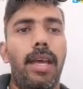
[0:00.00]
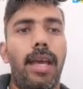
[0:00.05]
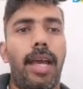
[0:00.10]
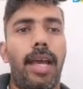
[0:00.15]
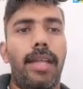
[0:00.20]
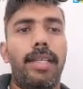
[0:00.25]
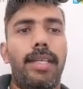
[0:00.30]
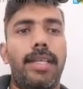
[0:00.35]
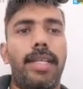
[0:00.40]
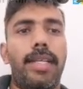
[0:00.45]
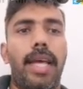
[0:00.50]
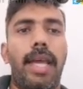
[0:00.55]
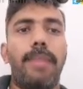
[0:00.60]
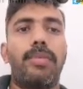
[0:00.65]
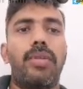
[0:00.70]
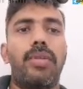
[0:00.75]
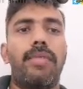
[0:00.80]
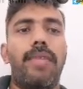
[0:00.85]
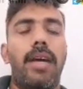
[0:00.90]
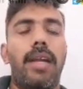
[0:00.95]
And the
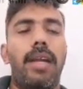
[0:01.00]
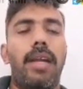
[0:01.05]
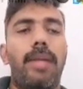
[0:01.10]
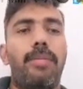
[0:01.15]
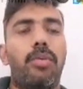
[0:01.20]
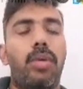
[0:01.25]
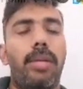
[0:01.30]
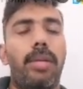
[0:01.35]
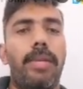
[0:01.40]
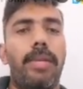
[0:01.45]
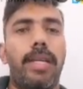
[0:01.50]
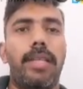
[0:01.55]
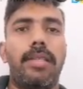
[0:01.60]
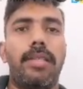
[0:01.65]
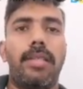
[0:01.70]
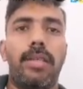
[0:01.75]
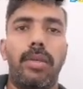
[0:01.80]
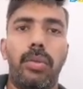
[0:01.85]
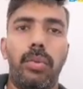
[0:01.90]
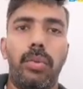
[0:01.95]
types of RNA
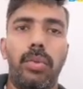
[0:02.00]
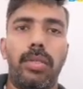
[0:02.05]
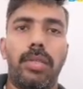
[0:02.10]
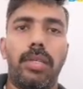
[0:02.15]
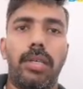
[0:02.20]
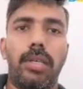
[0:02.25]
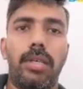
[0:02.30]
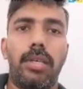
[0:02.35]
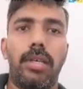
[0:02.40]
polymerase used